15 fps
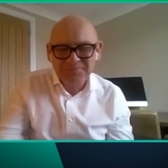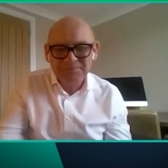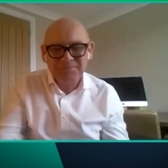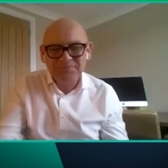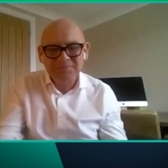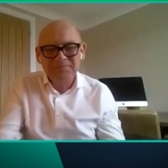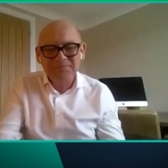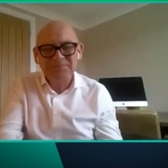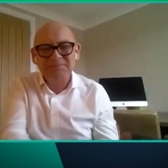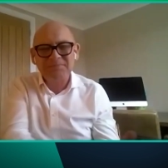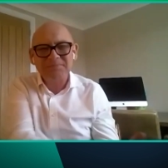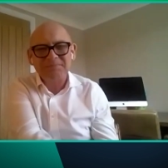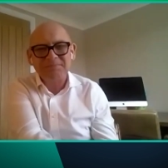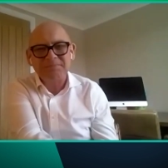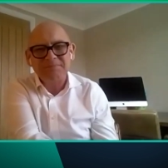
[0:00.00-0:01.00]
um,
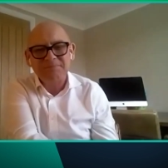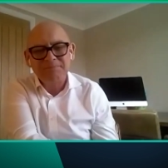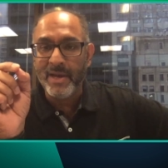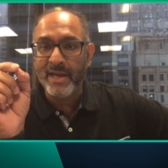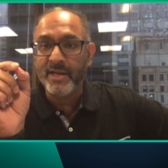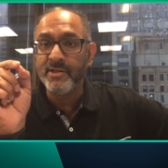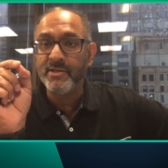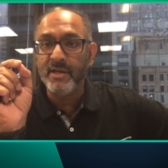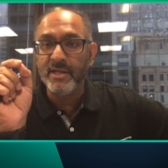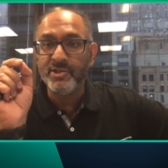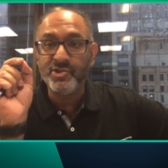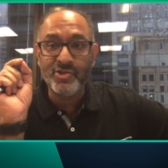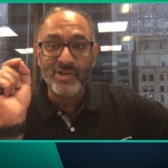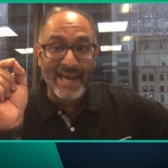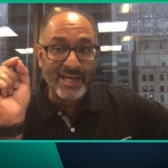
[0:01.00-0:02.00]
uh, Nomad in, in,
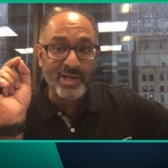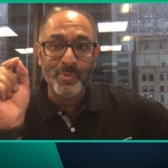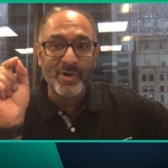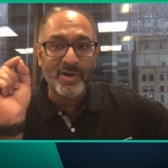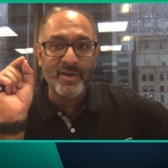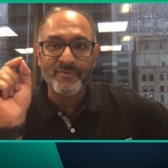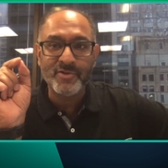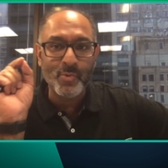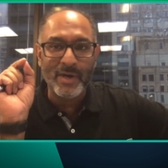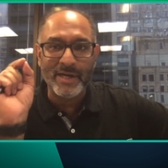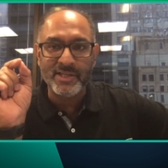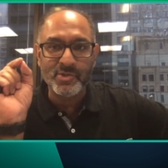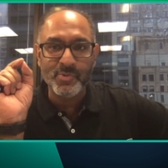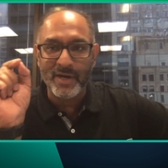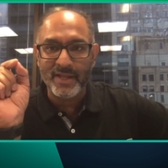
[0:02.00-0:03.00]
January of
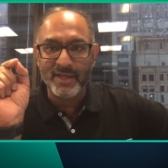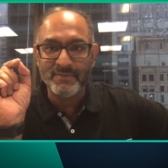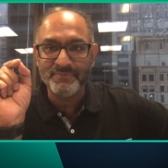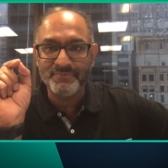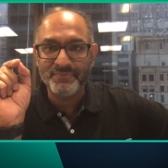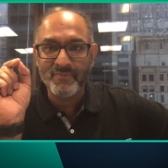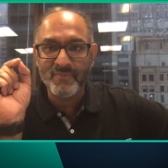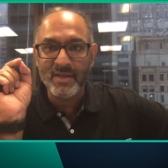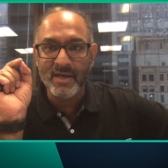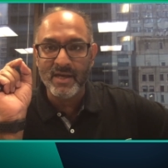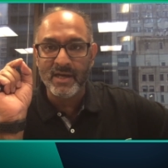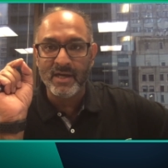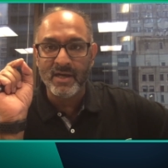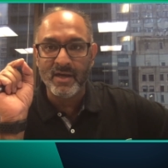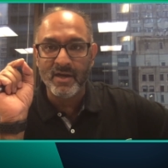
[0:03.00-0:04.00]
2020 uh,
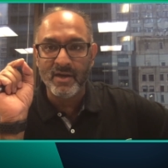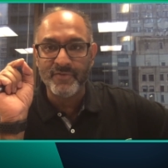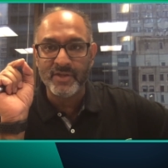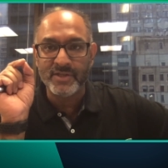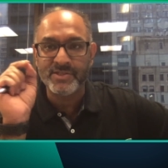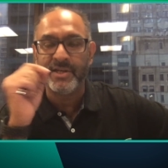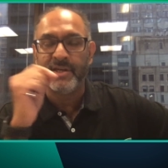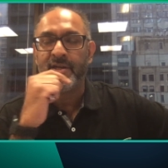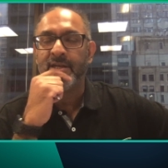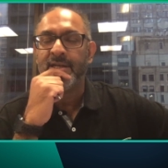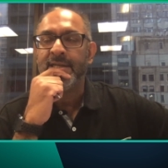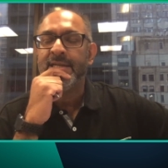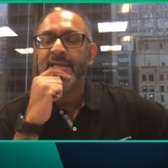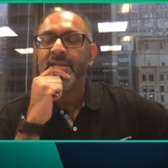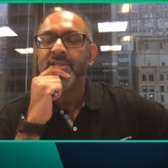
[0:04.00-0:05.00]
of yeah. this year.
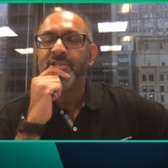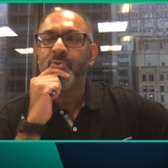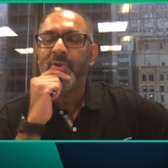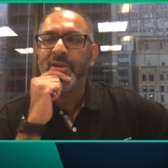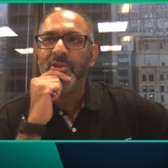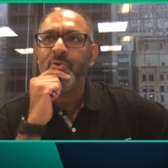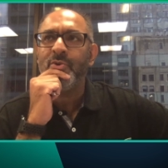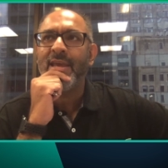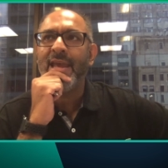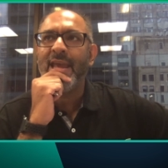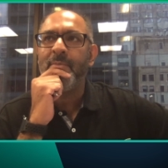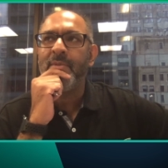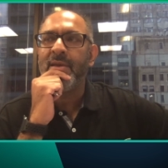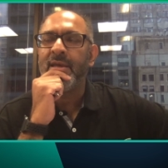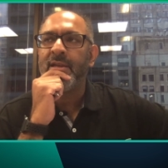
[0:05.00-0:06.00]
So when you
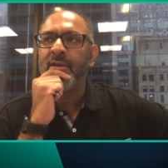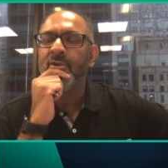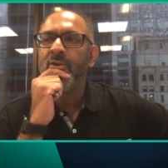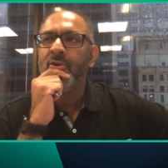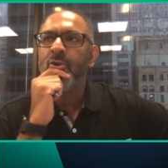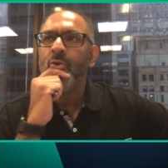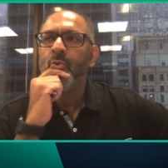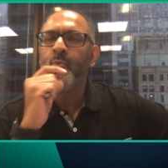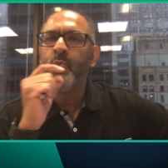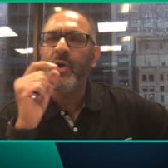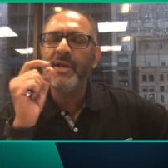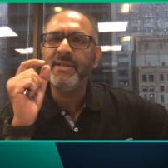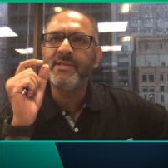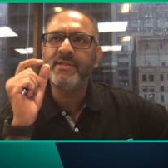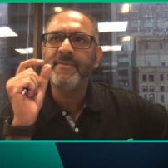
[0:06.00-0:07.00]
came in, what